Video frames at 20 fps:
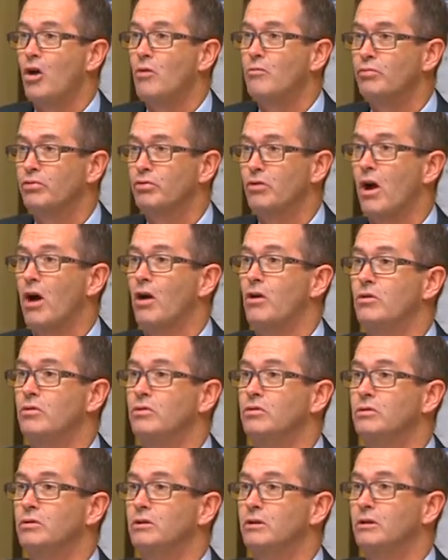
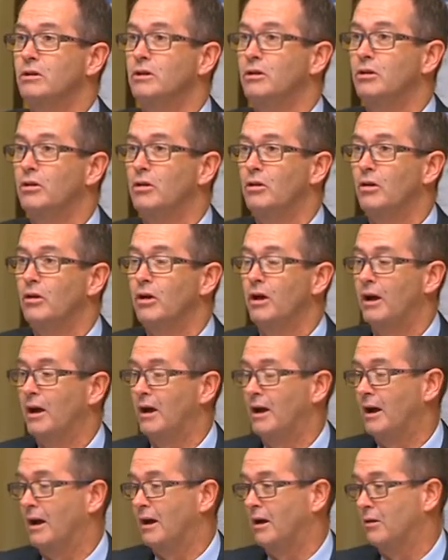pro
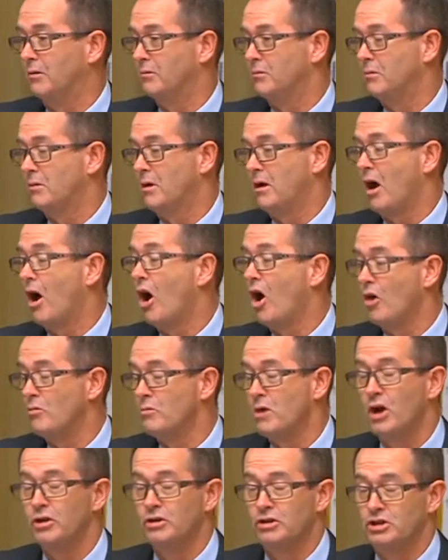
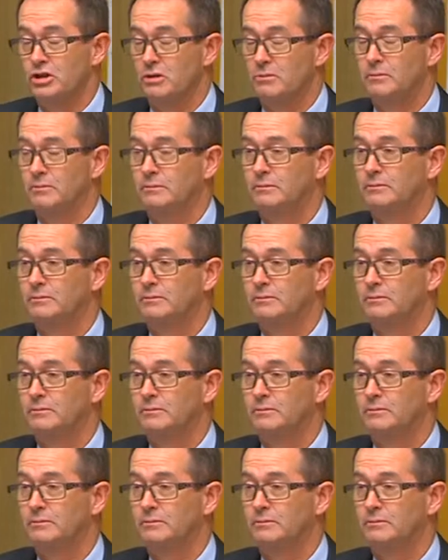home ownership.